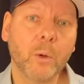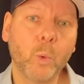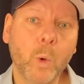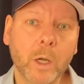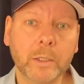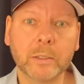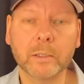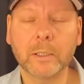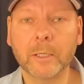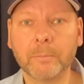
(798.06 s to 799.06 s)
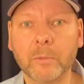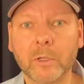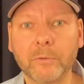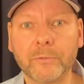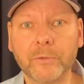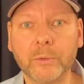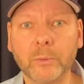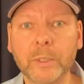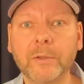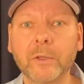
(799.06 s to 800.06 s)
won a
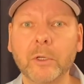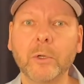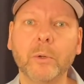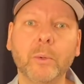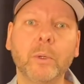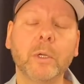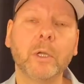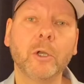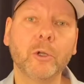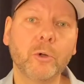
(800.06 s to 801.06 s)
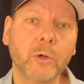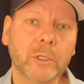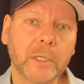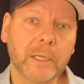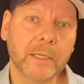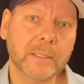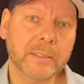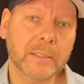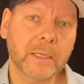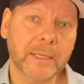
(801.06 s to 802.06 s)
few weeks ago a court
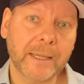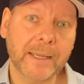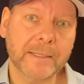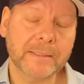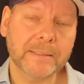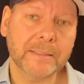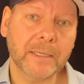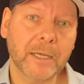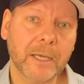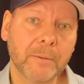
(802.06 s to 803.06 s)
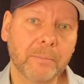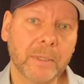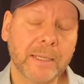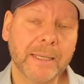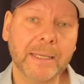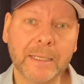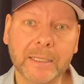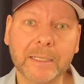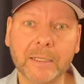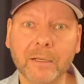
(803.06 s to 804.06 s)
case against
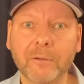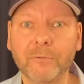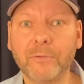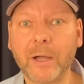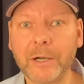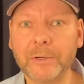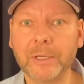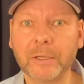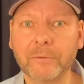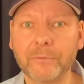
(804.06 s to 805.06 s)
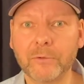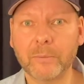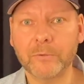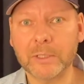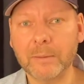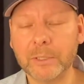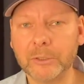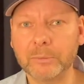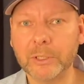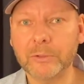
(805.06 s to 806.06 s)
illegal firing from
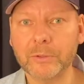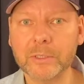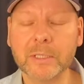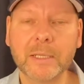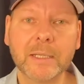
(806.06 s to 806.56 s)
VW, because